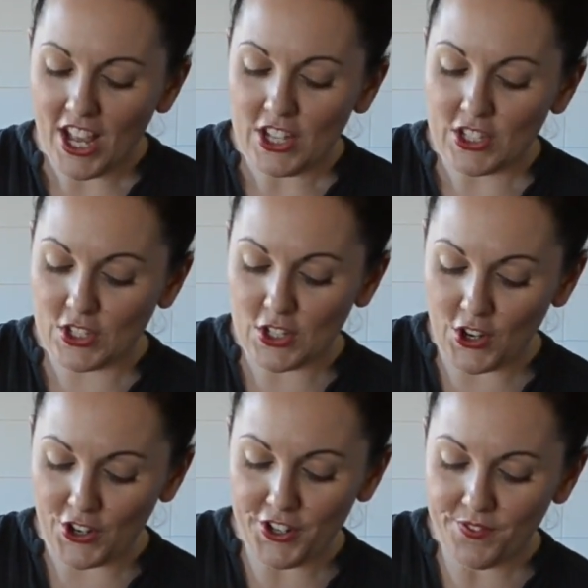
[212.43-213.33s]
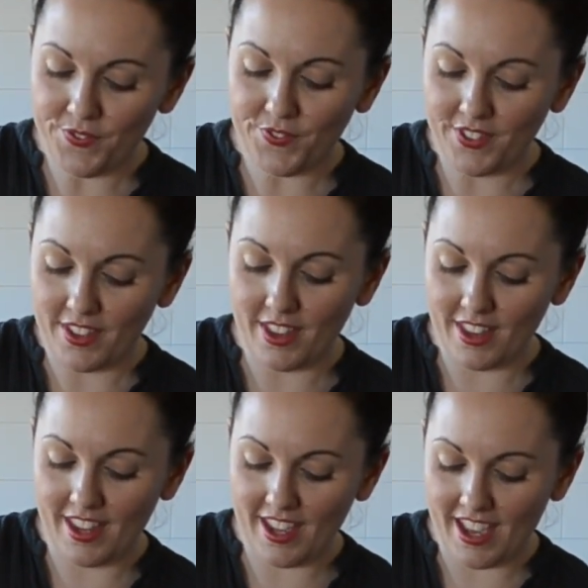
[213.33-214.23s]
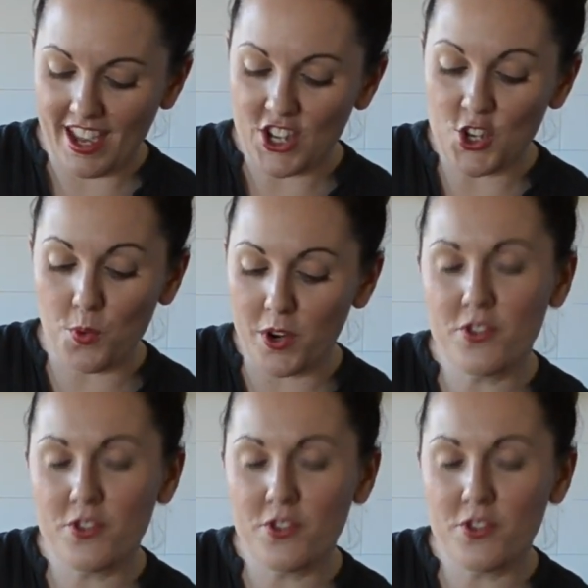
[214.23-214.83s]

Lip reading: So, you will